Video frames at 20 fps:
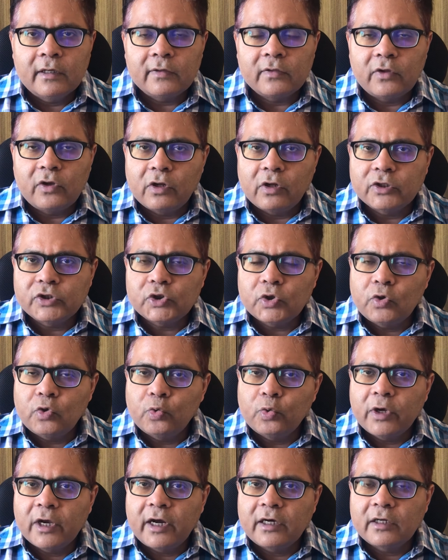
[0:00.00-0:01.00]
They also
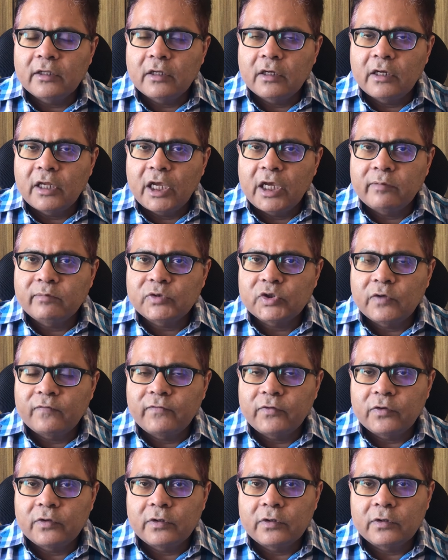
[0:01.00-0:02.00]
look at the names of
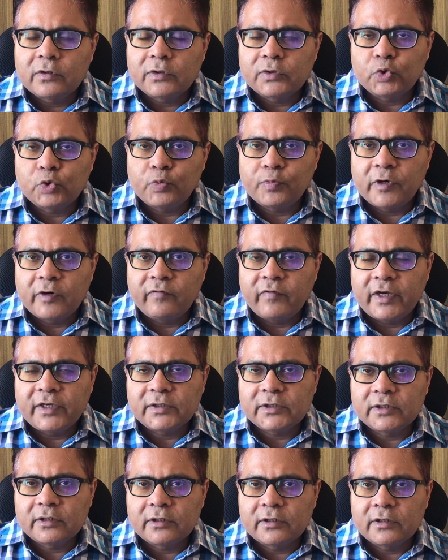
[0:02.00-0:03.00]
your
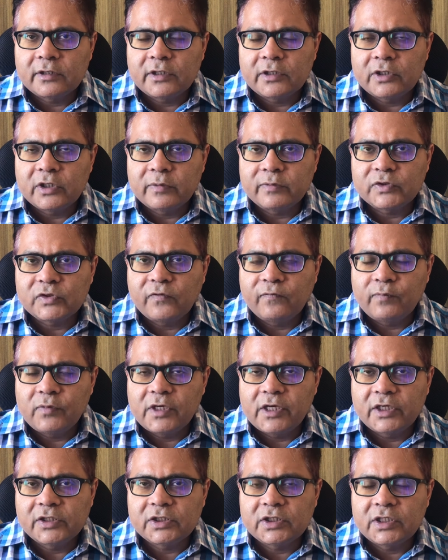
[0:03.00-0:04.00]
supervisor in terms of
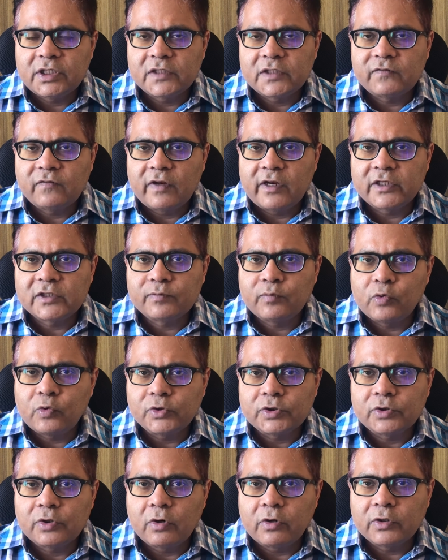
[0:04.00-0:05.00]
PhD as well as
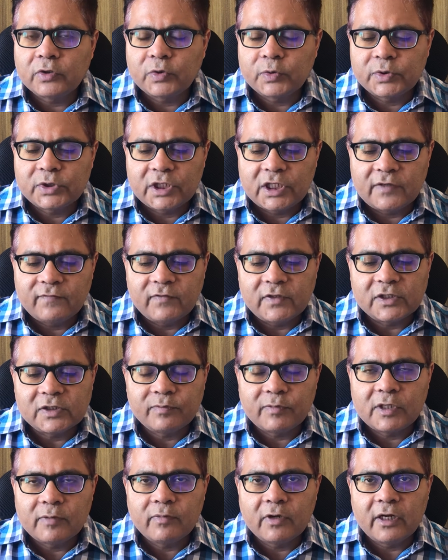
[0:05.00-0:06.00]
postdoc to see if these
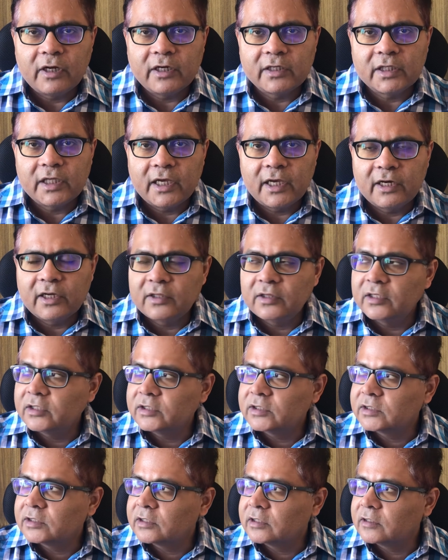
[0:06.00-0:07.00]
people are there in
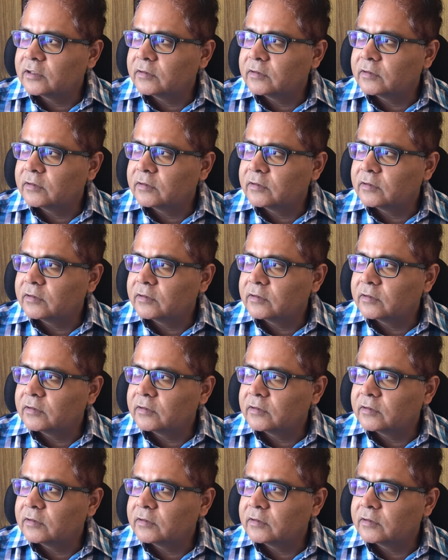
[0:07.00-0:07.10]
this